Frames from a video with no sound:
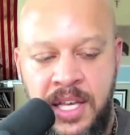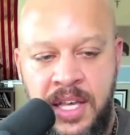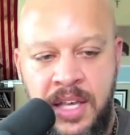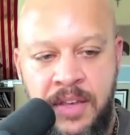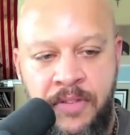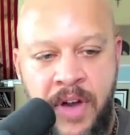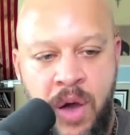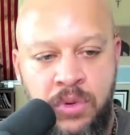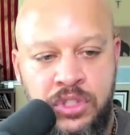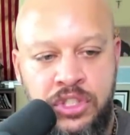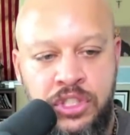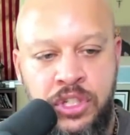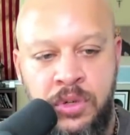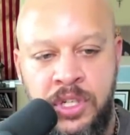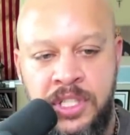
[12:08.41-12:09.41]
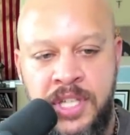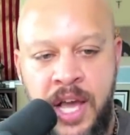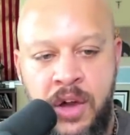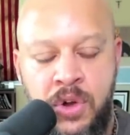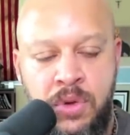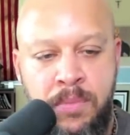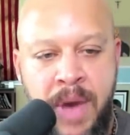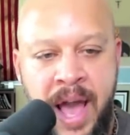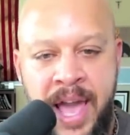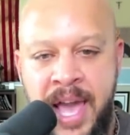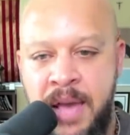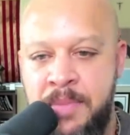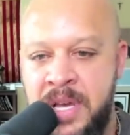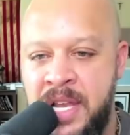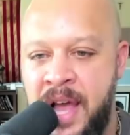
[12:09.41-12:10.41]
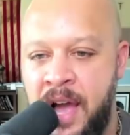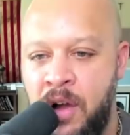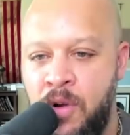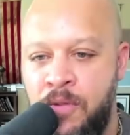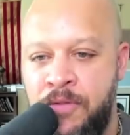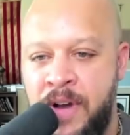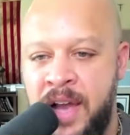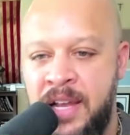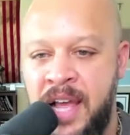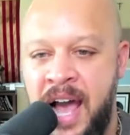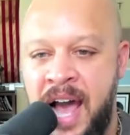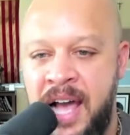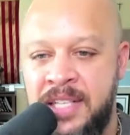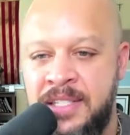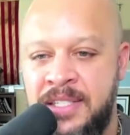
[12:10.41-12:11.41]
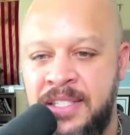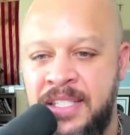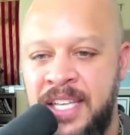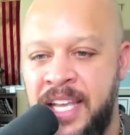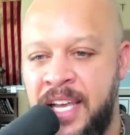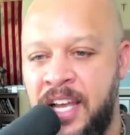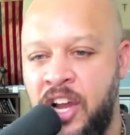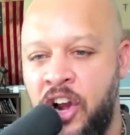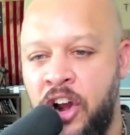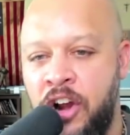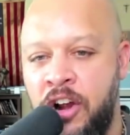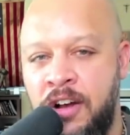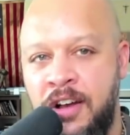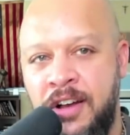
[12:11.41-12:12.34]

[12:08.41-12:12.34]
If I was Jewish, I go to Miami and I go find a Hasidic girl,